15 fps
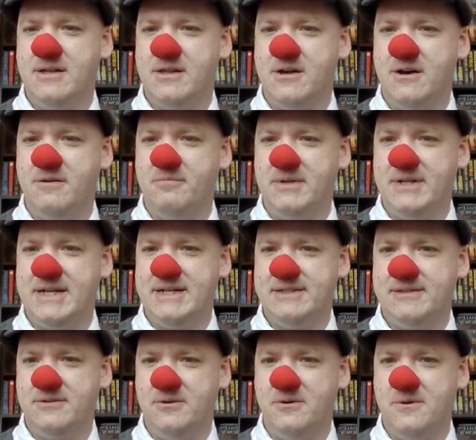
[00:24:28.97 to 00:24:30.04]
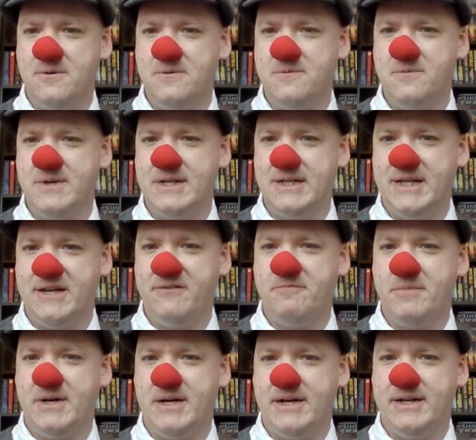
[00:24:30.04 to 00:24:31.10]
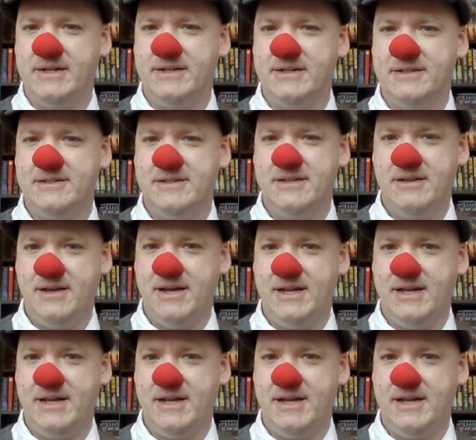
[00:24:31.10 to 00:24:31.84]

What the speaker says: God bless all we leave behind us,